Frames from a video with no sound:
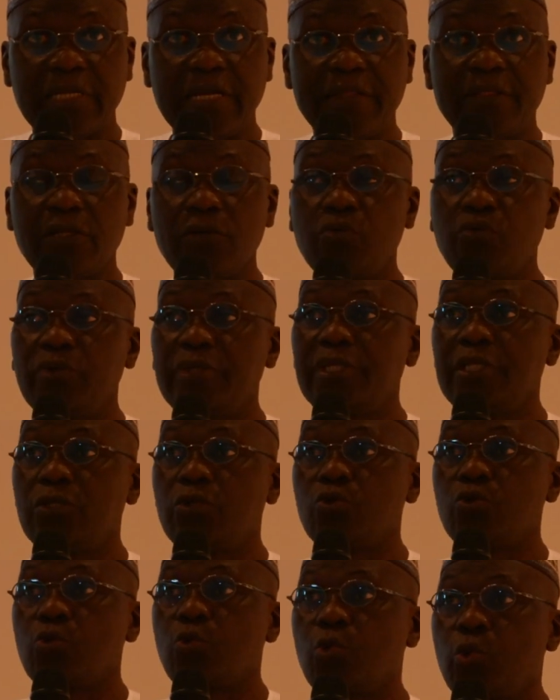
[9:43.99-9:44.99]
I think we
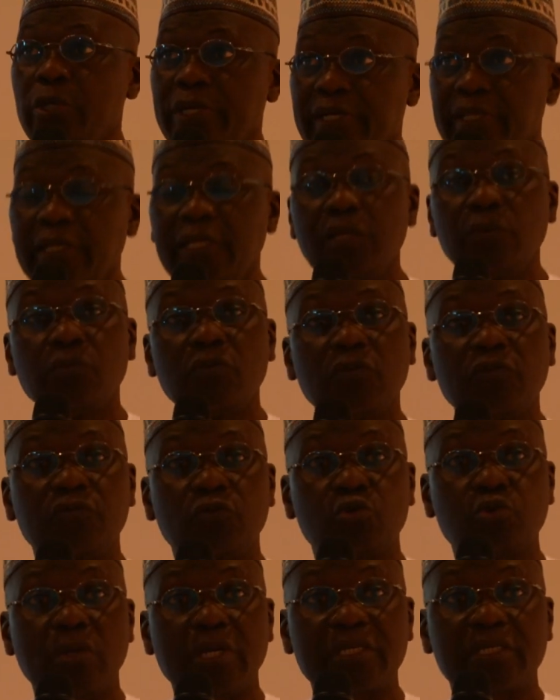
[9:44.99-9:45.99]
need to quickly move
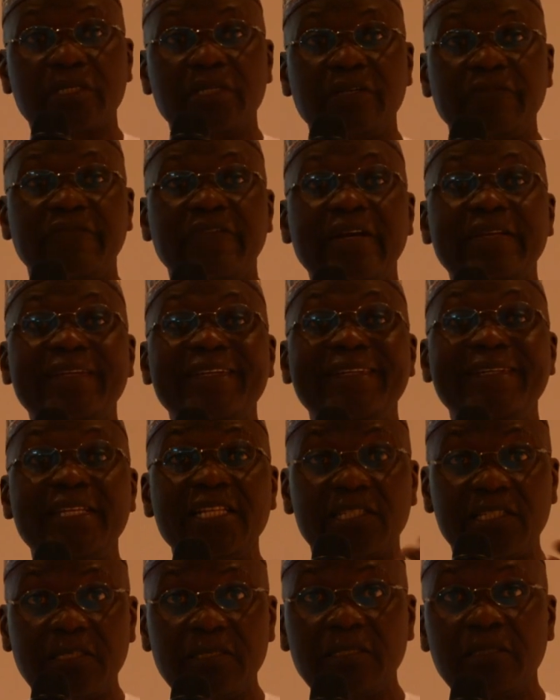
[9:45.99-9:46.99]
towards
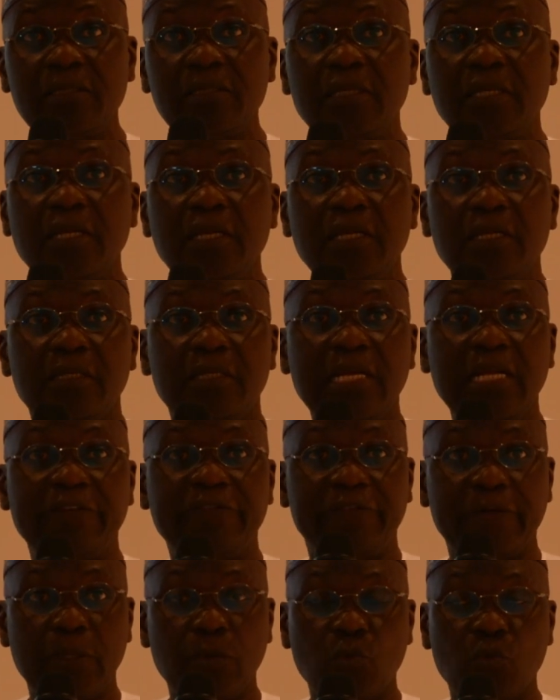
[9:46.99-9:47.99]
revalidating
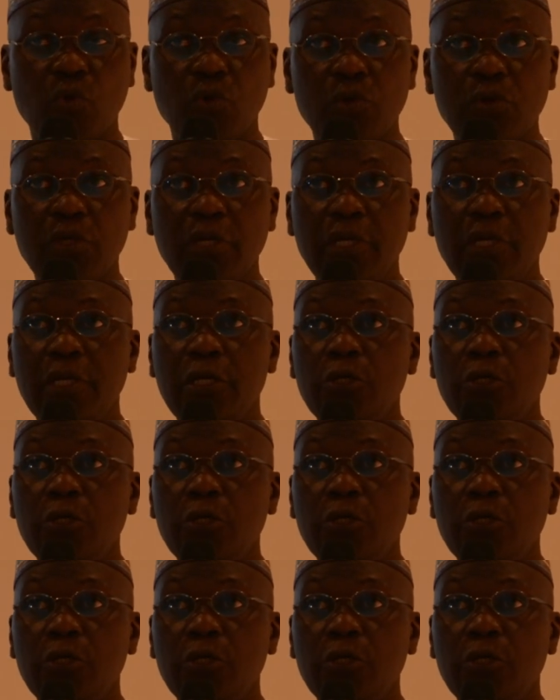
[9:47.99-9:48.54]
that framework